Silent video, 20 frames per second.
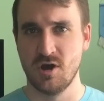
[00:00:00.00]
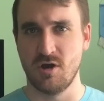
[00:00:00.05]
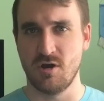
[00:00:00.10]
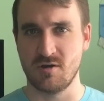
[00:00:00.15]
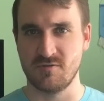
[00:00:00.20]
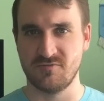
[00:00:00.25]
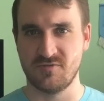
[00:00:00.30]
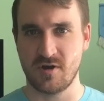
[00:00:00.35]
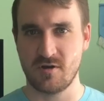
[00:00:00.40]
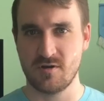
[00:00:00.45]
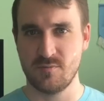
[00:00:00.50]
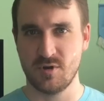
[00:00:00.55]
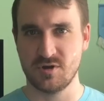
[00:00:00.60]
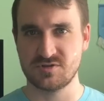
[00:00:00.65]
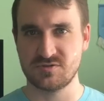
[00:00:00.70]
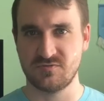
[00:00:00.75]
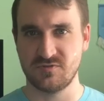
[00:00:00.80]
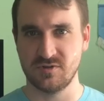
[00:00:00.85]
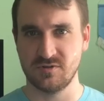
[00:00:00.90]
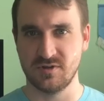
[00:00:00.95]
are very
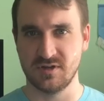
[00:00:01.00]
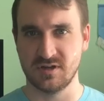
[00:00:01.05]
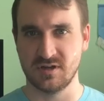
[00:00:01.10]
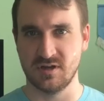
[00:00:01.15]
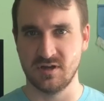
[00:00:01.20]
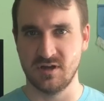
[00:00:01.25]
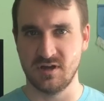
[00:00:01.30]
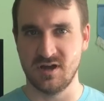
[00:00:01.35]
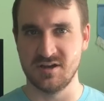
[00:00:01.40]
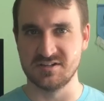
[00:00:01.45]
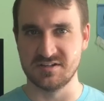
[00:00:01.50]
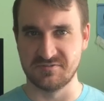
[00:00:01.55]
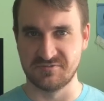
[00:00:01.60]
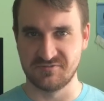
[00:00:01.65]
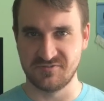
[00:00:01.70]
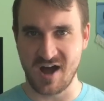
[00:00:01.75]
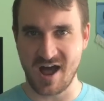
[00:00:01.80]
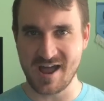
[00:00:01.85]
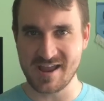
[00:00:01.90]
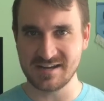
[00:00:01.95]
much feeling a
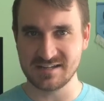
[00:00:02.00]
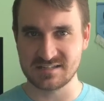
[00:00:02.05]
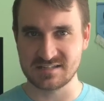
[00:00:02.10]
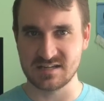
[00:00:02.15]
defined